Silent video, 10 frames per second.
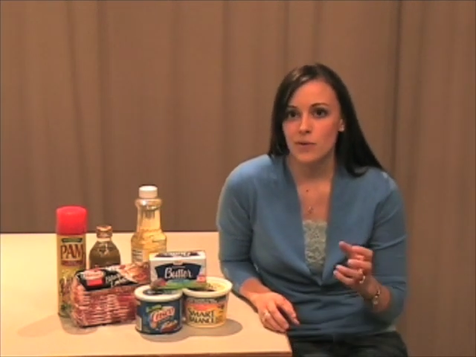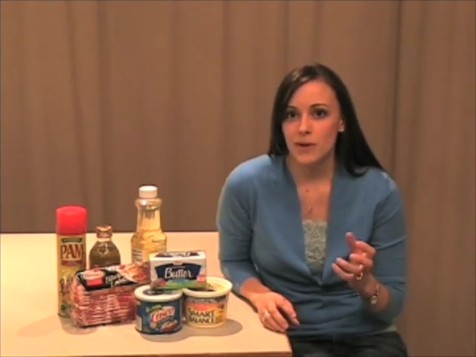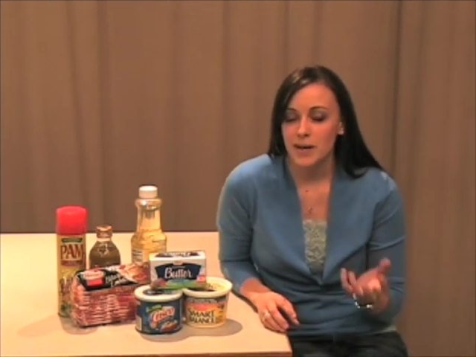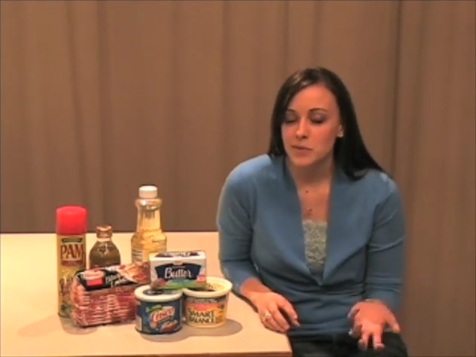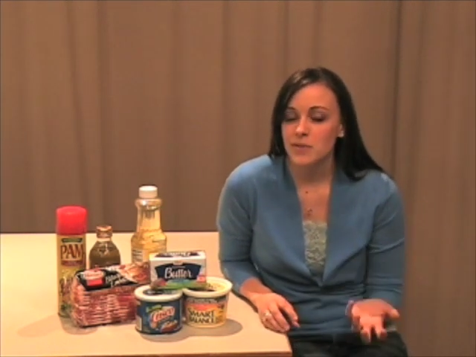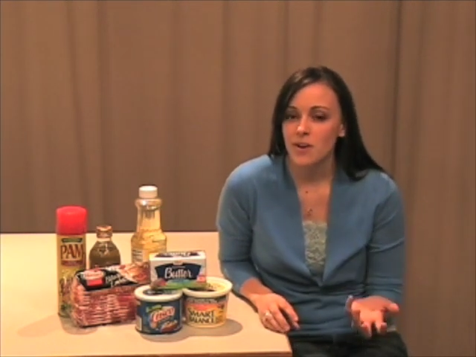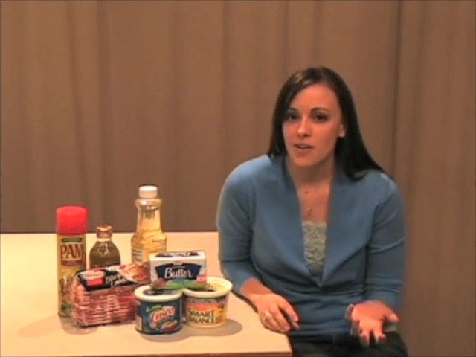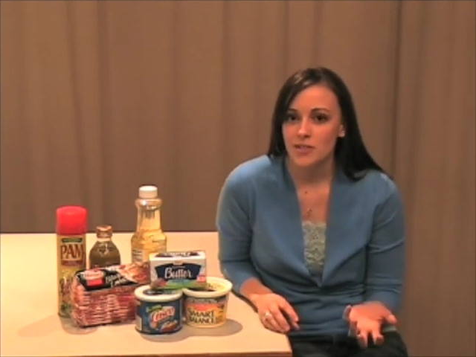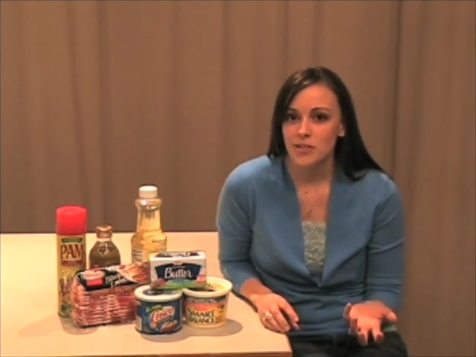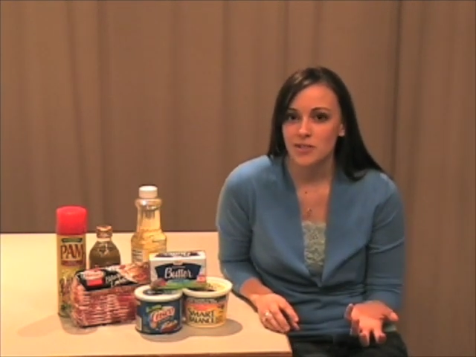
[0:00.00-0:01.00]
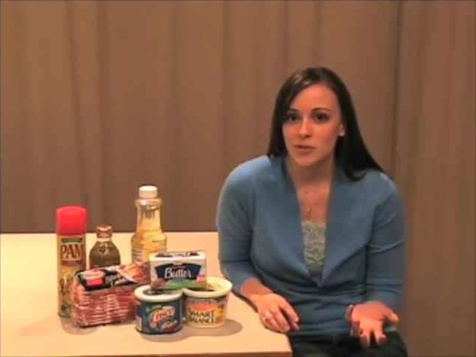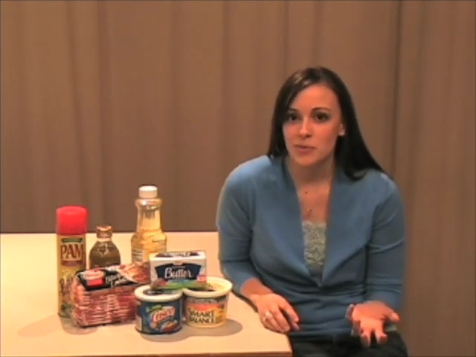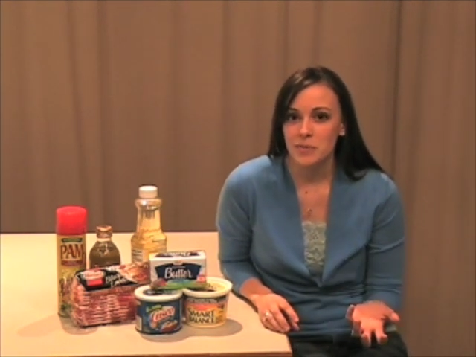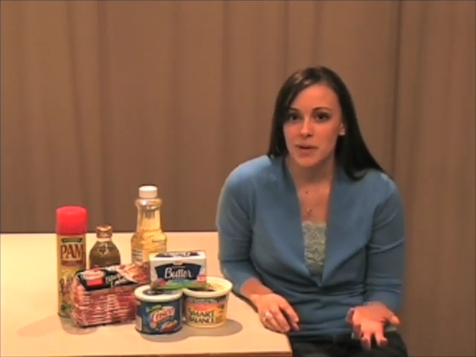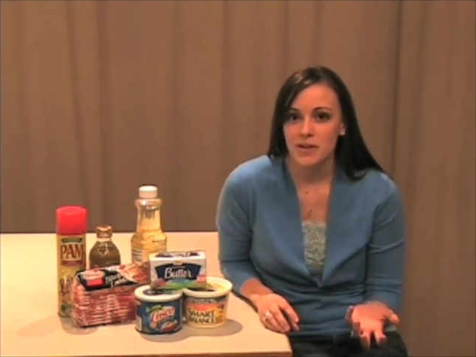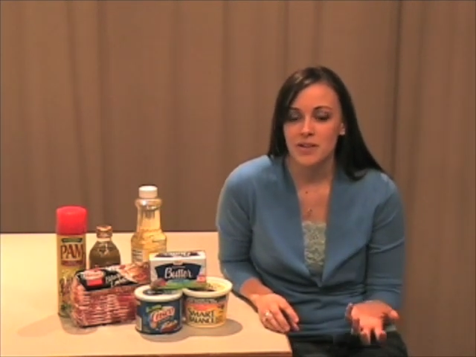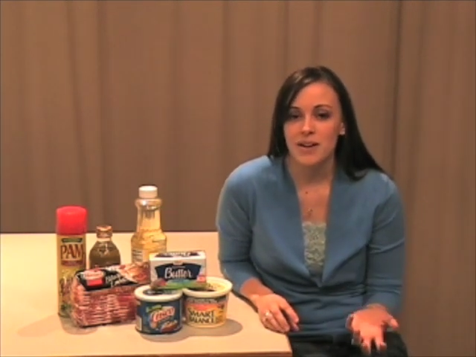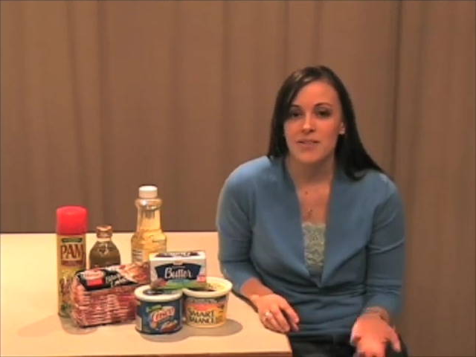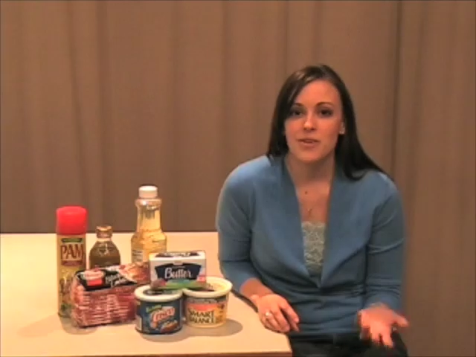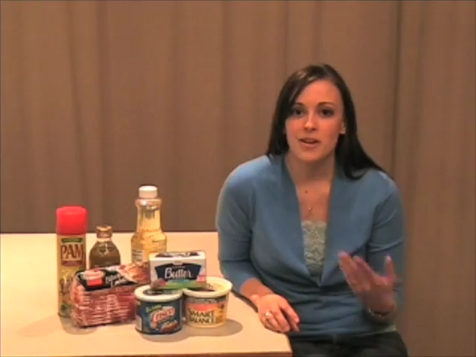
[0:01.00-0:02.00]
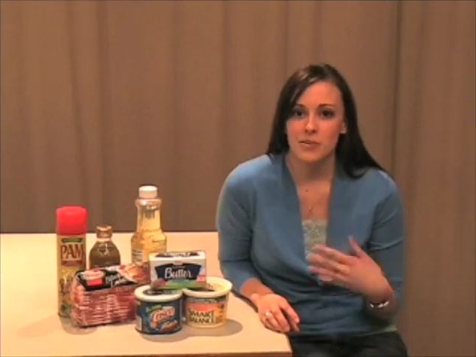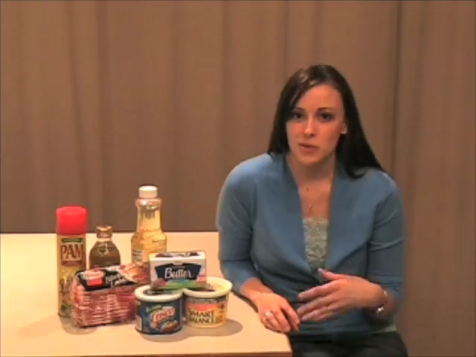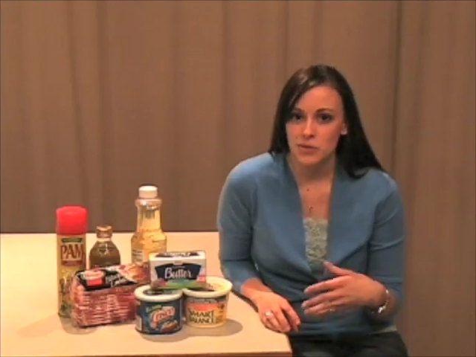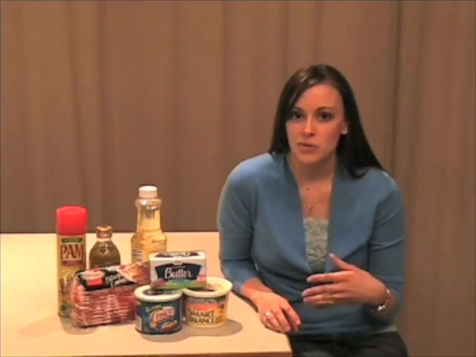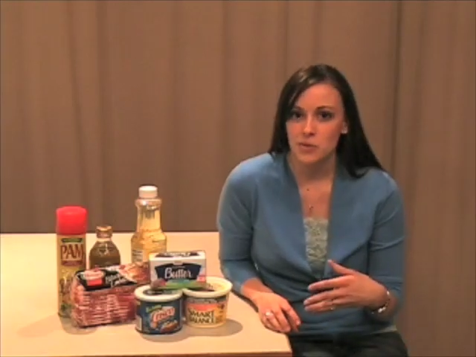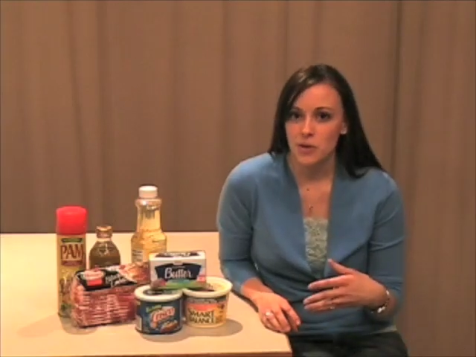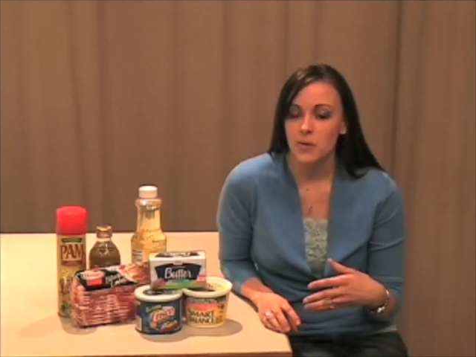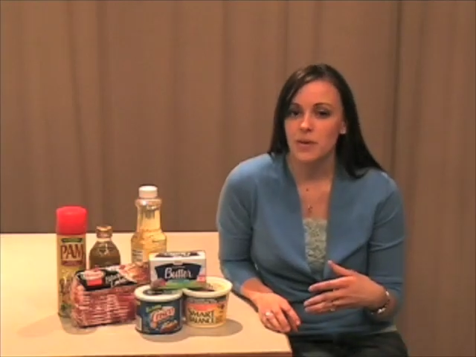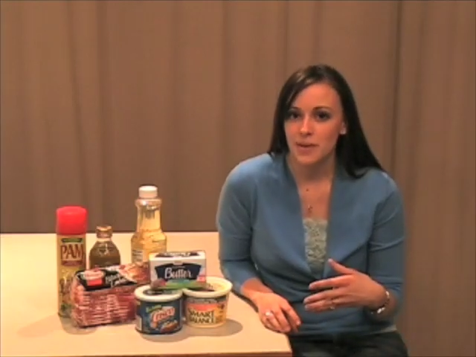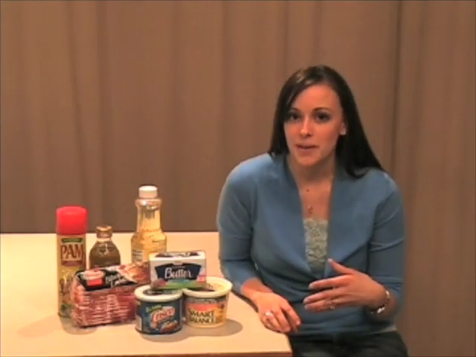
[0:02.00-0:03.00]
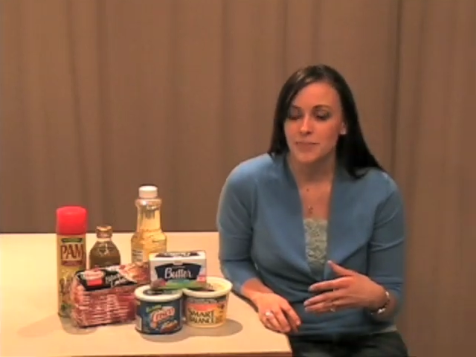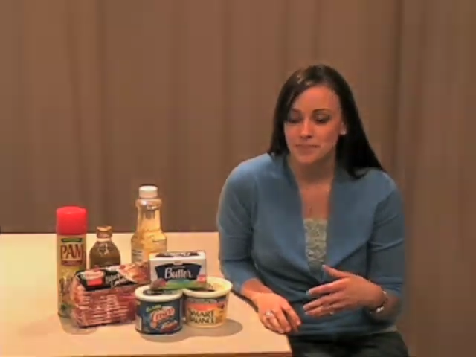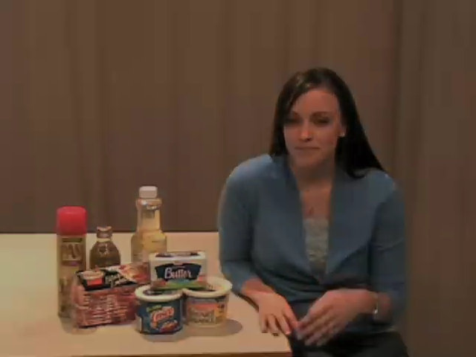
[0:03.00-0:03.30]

grasp the knowledge a little bit better and they're able to work with it.